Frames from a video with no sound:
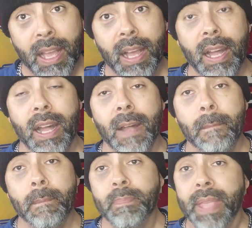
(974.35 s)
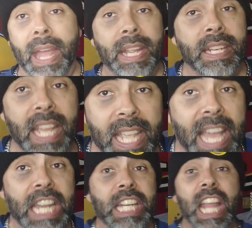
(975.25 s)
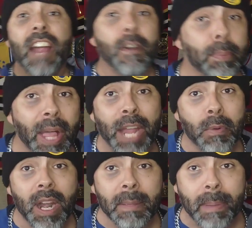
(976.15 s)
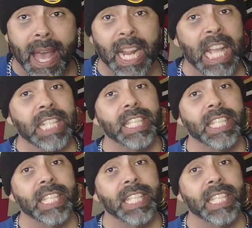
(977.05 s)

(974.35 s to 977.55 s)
and he had never played running back.